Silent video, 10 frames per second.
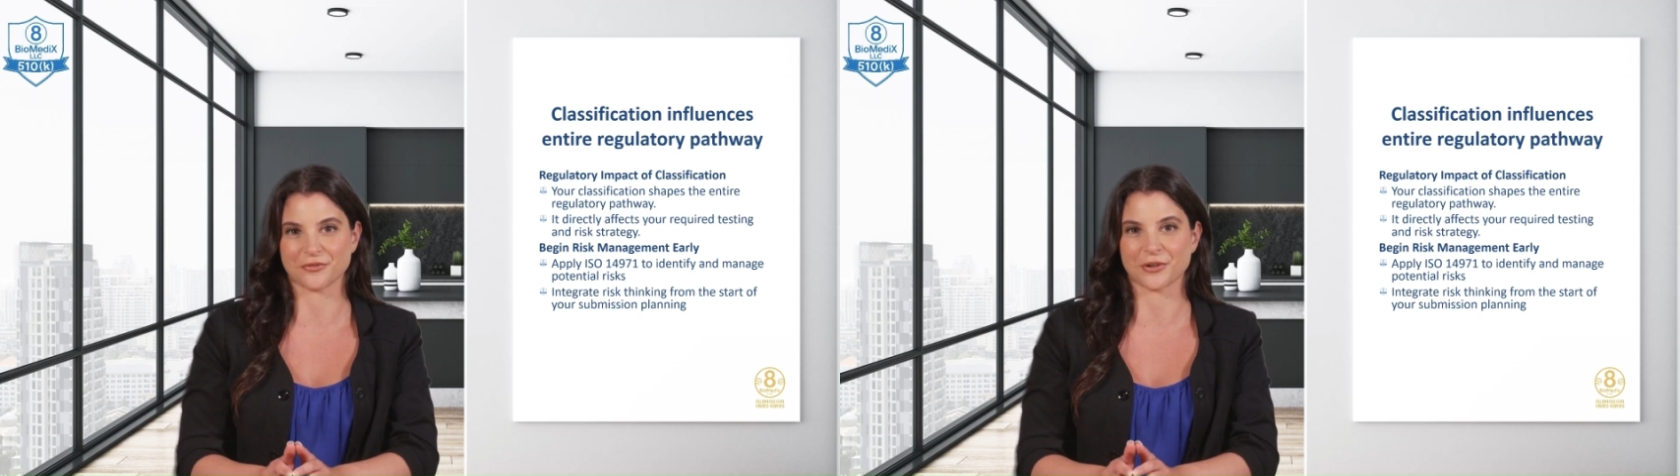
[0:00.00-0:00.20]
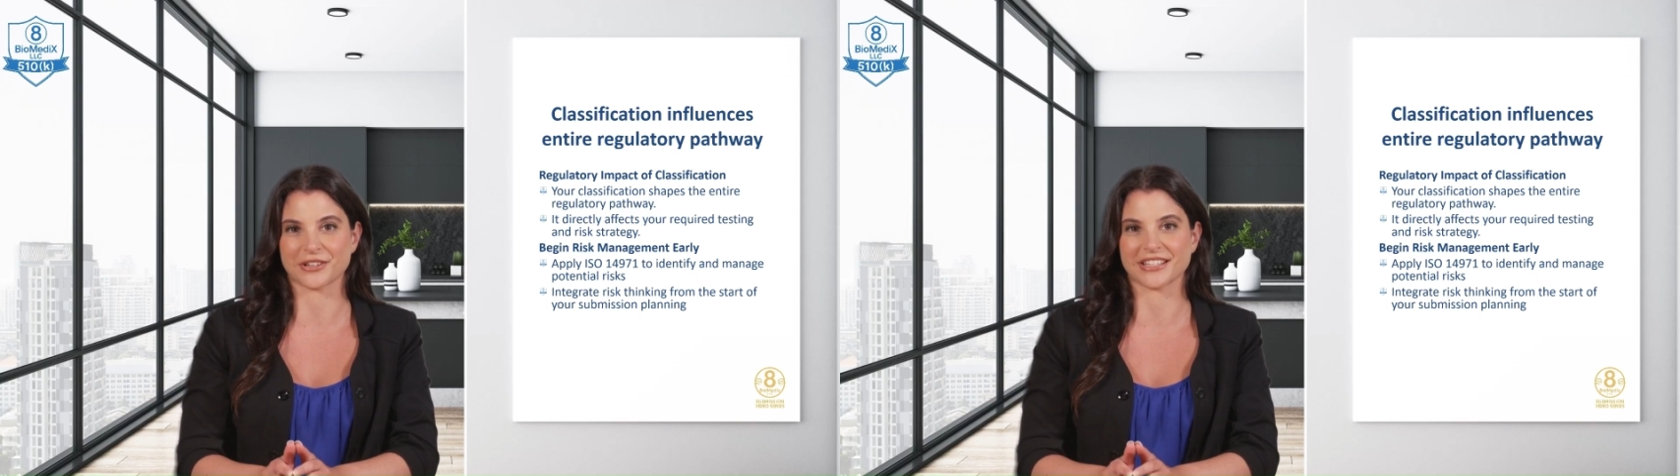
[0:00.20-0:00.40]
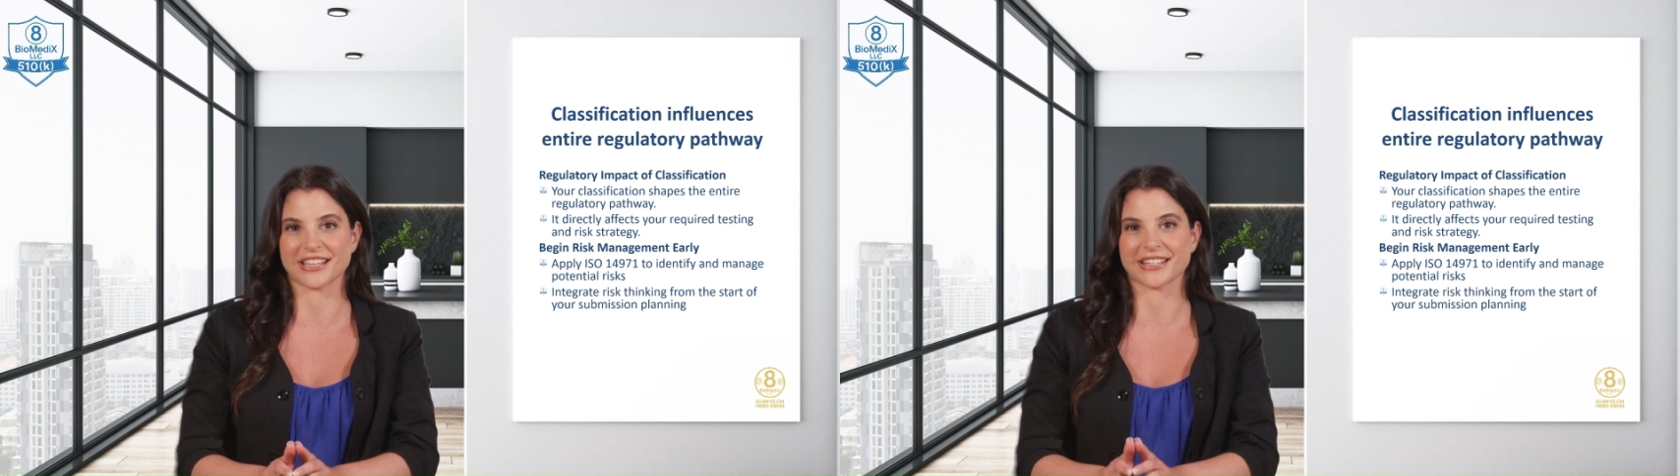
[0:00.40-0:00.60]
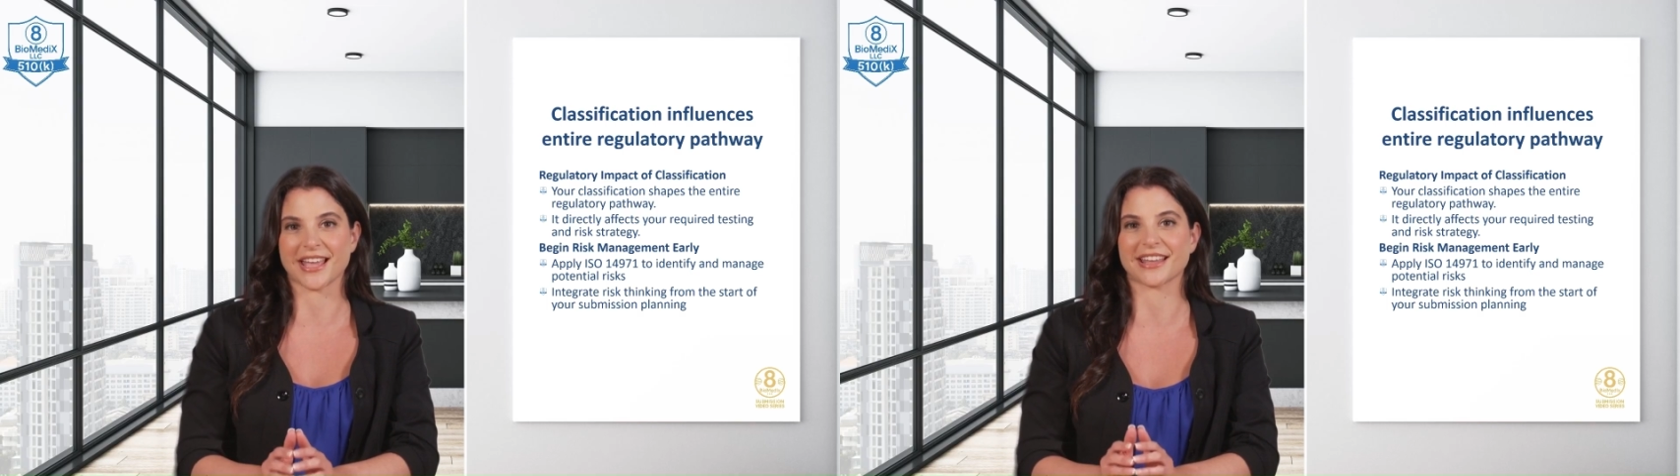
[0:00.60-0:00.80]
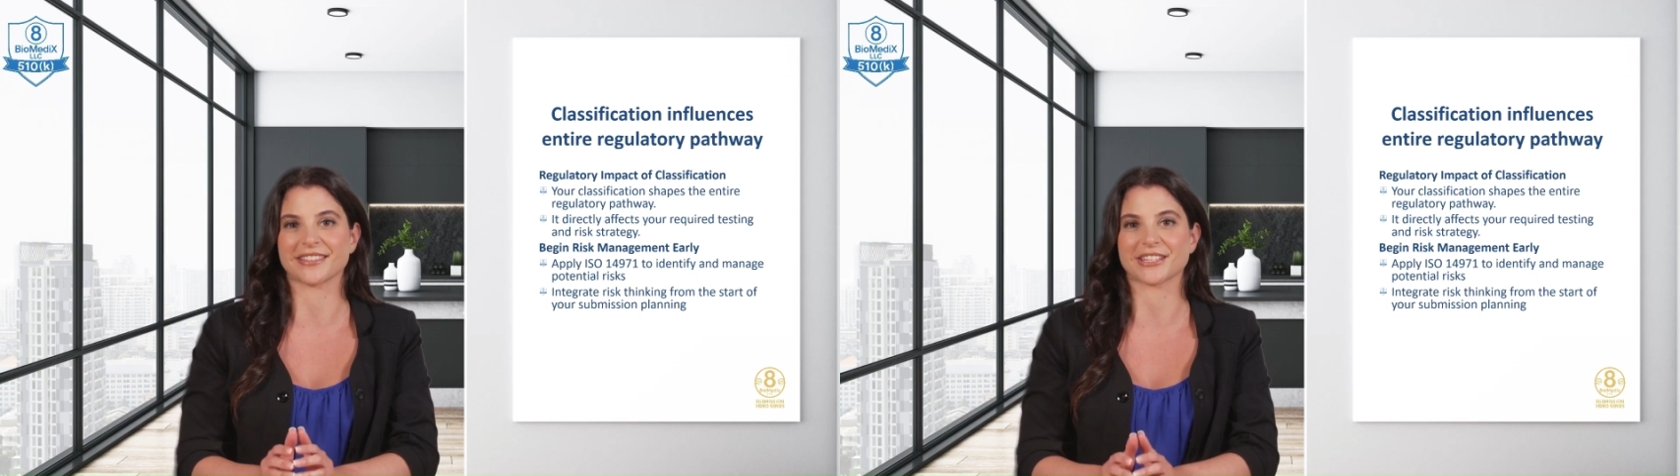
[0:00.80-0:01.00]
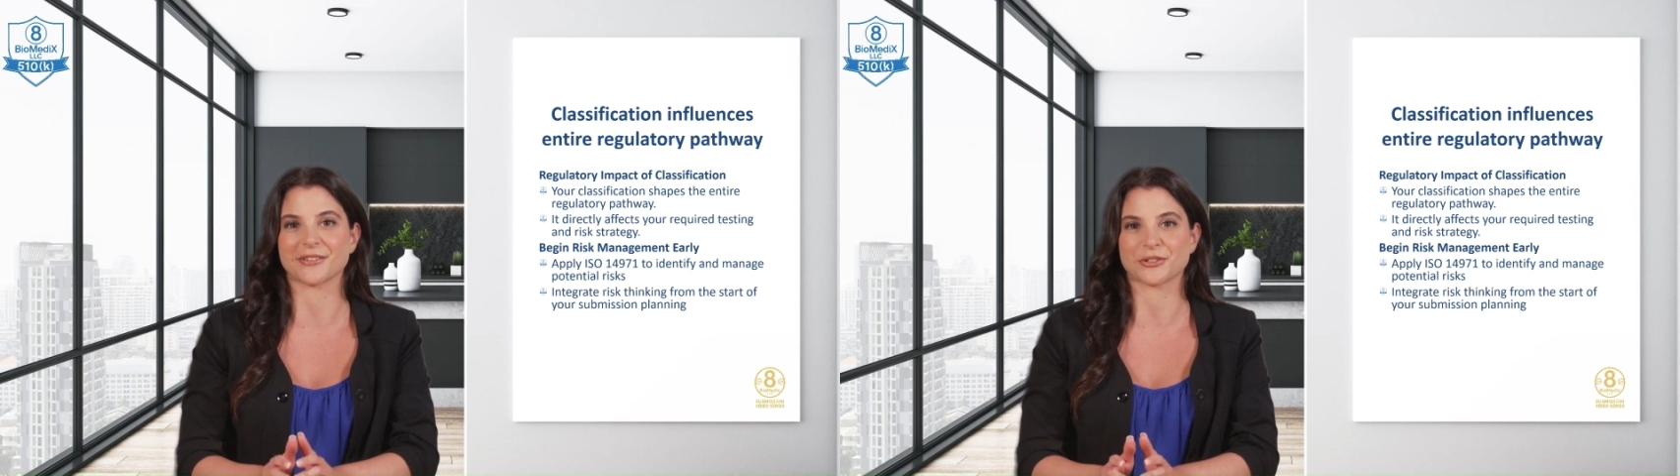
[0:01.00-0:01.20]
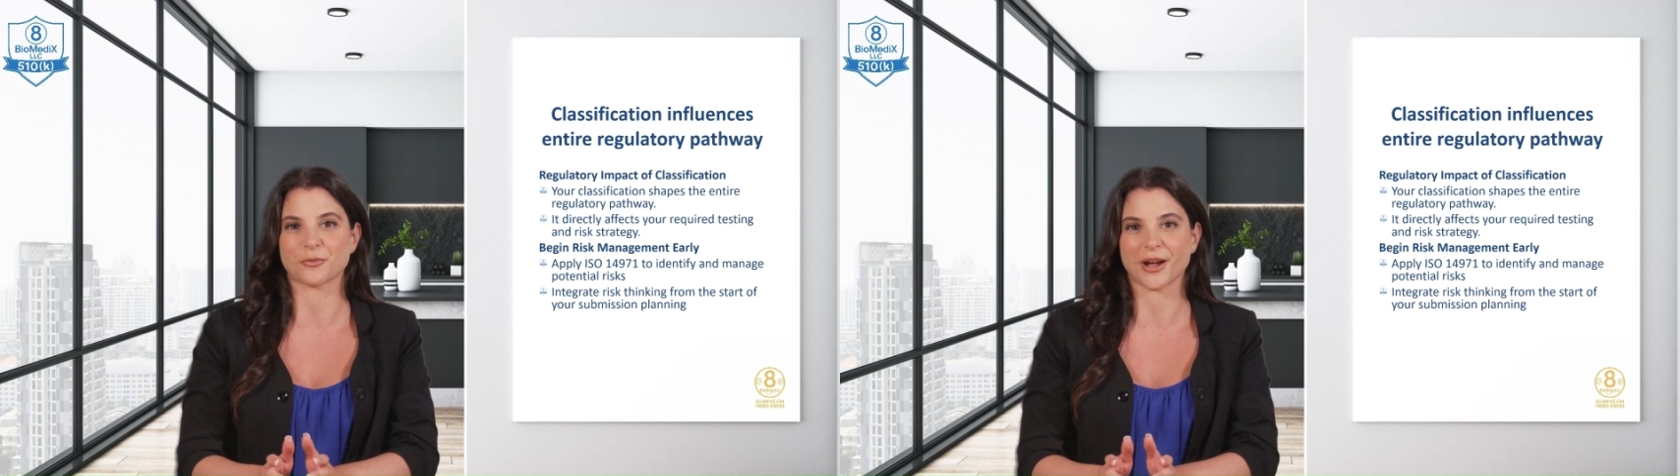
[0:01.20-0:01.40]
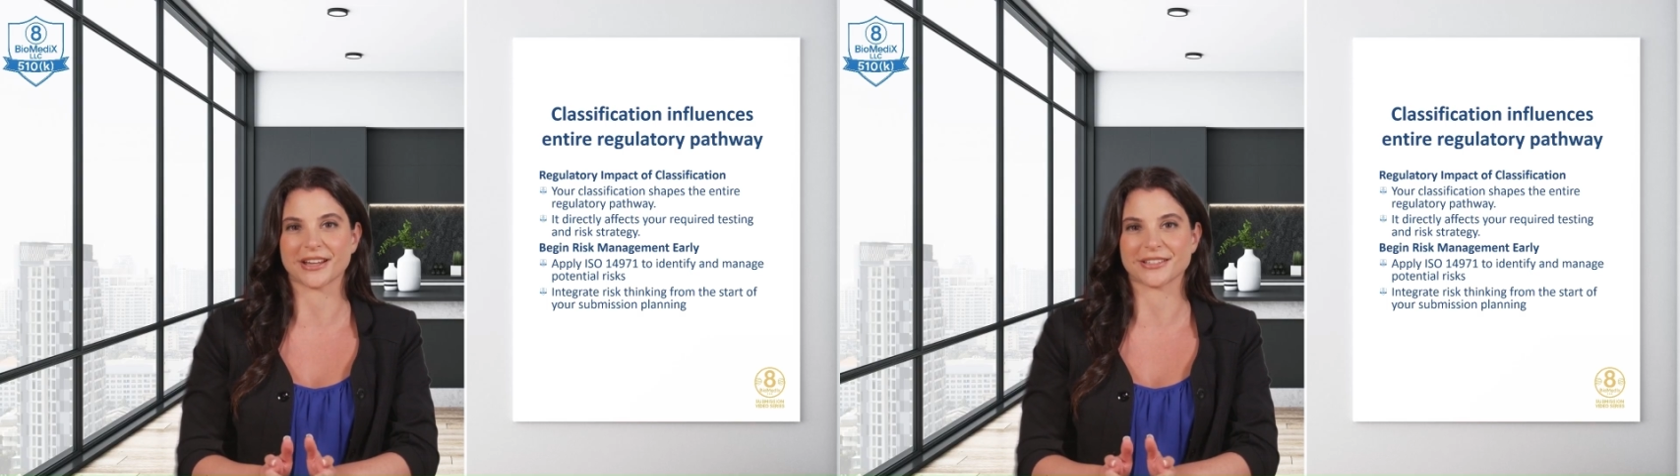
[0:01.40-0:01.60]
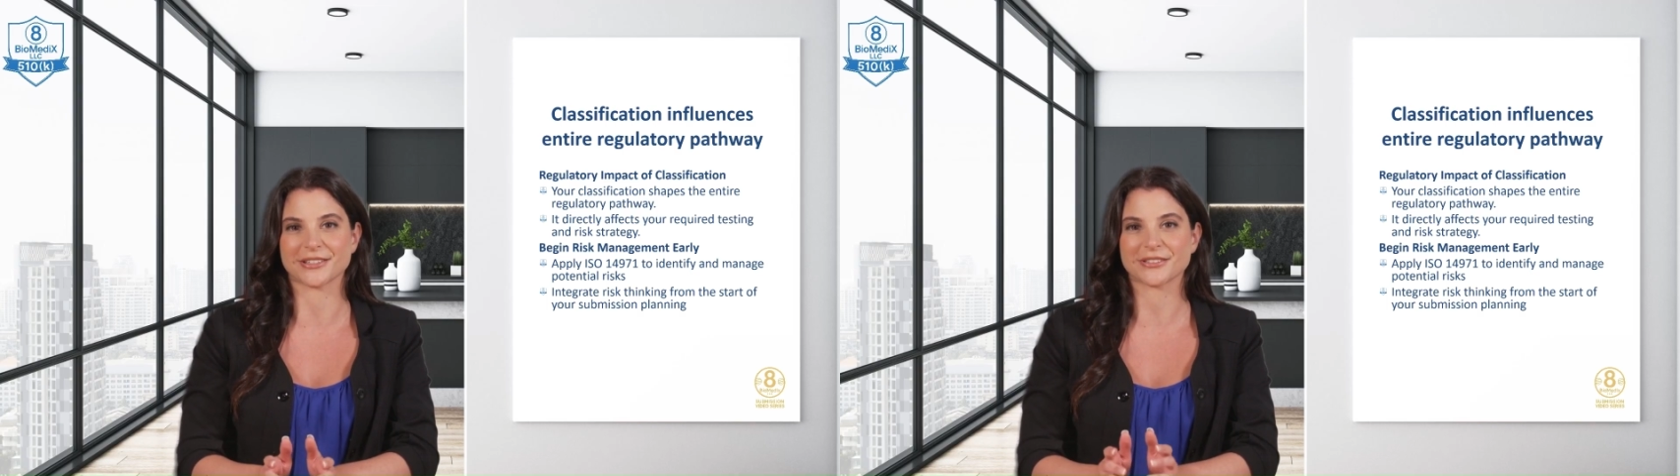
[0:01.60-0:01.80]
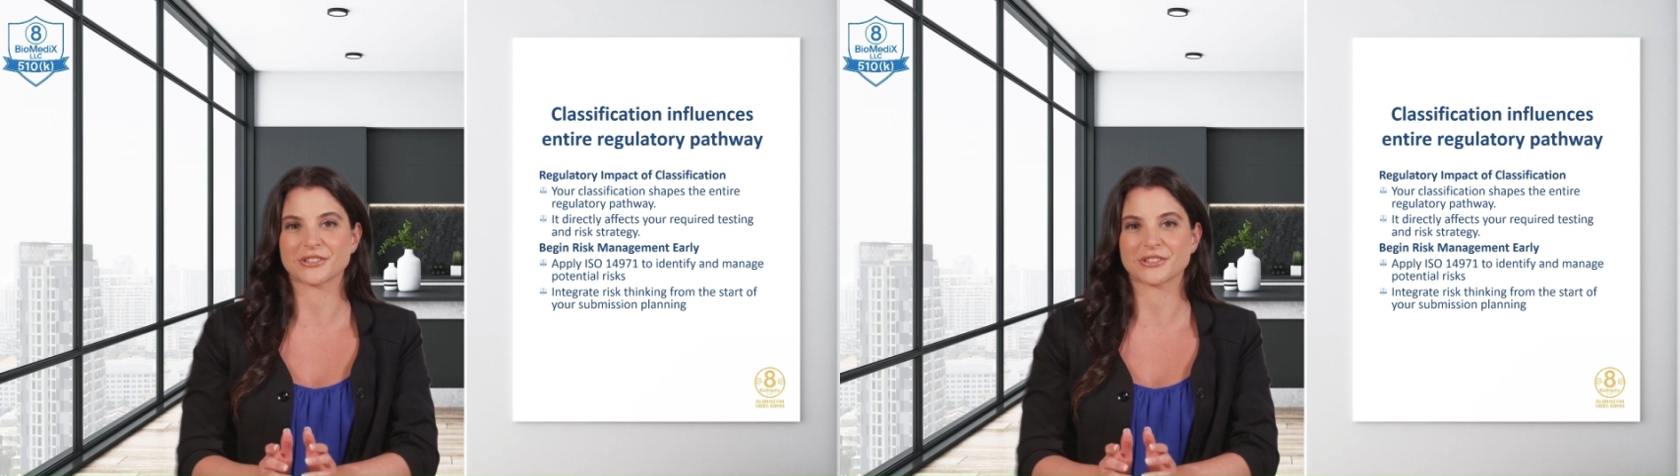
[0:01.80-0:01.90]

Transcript: 14971